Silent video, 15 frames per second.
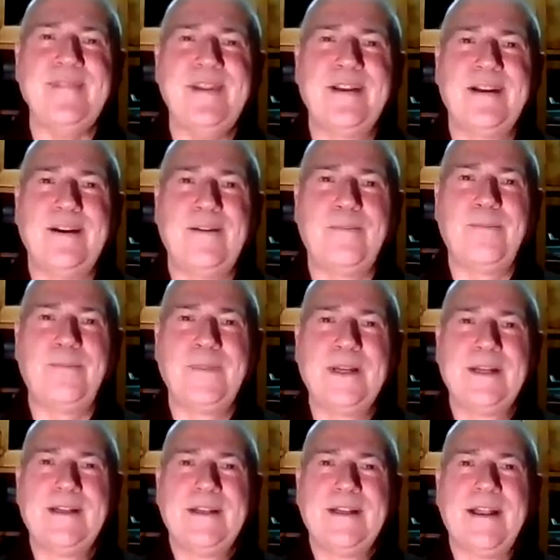
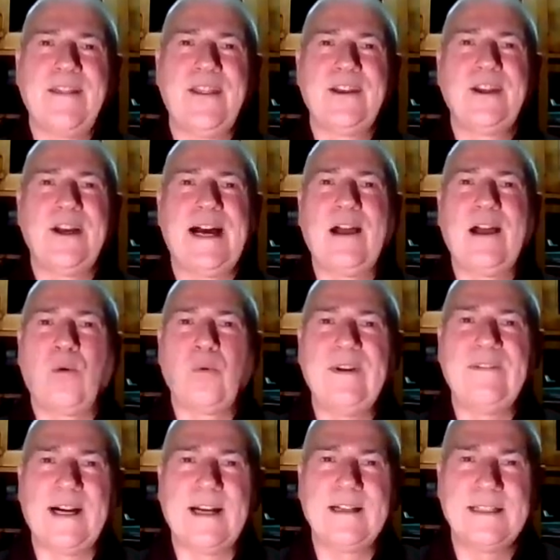The Nile
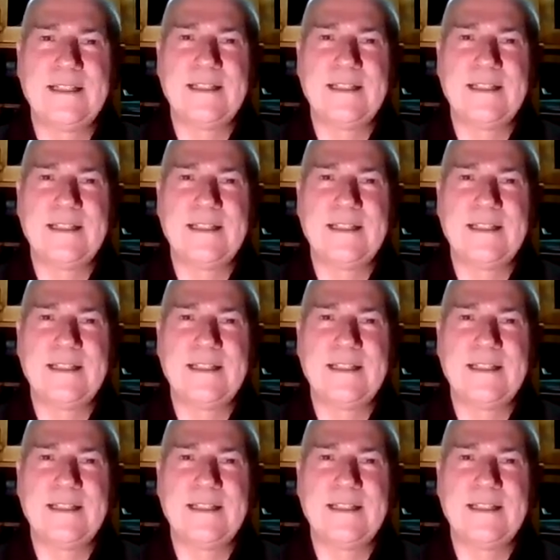River.